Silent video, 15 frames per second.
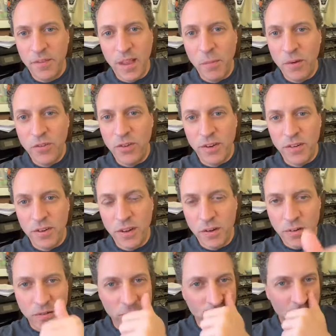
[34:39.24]
There's not much you can
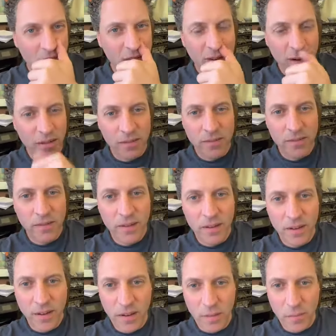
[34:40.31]
do. There's, you know,
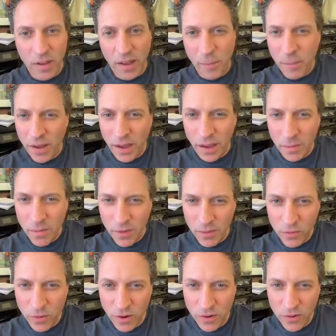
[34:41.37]
I'm
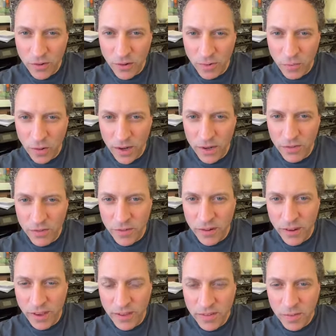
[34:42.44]
not quite unsure why you're
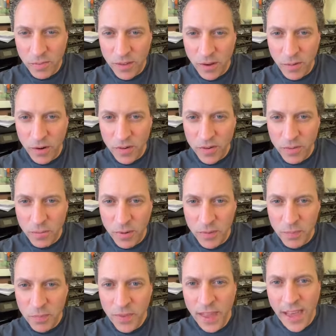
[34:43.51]
even asking me that question.
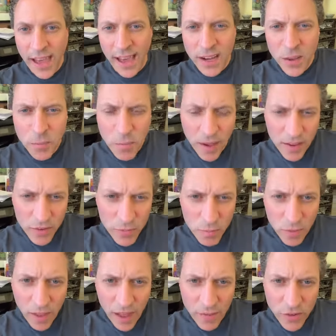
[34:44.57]
But how do you
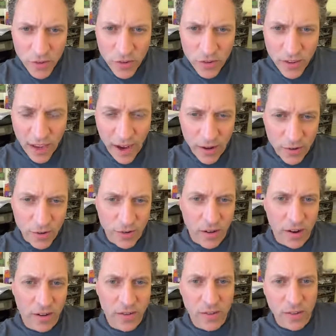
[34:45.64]
balance plot versus
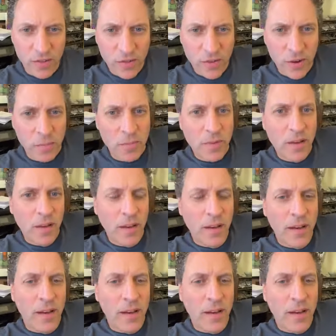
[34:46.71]
character arcs in a script?